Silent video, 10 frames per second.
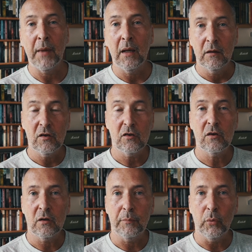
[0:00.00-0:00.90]
just
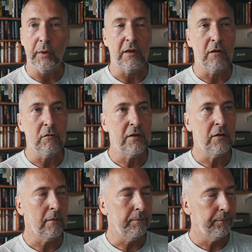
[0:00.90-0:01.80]
on the point, there is
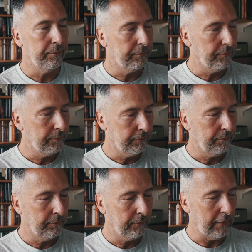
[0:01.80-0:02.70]
a
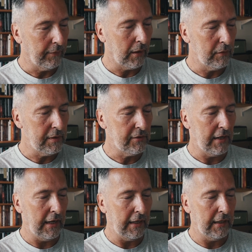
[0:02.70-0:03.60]
there is
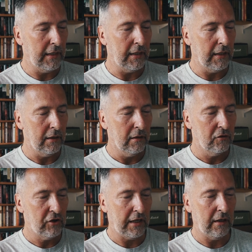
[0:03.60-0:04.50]
a
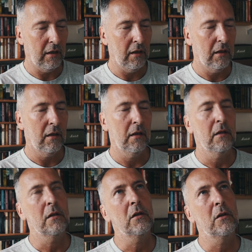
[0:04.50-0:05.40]
channel
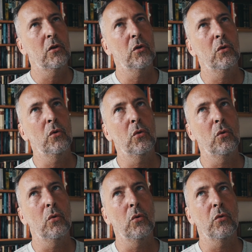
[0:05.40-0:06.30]

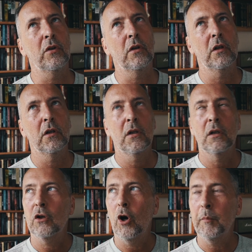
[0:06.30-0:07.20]
called
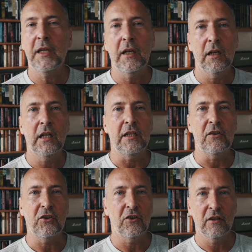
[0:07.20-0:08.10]
Comedy
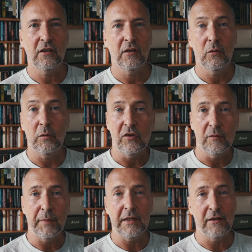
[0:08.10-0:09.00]
Unleashed, which is
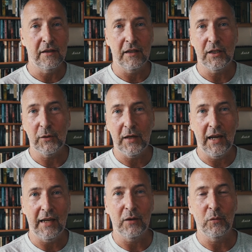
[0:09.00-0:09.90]
based in the
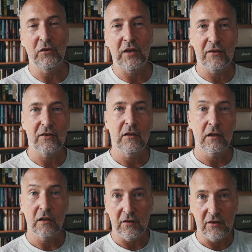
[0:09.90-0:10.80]
UK, which has
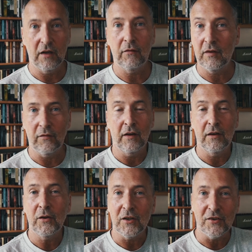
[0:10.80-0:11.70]
conservative, I
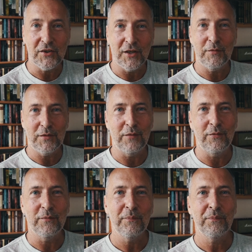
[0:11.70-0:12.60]
know, conservative
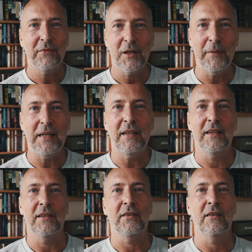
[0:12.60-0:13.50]
comedians.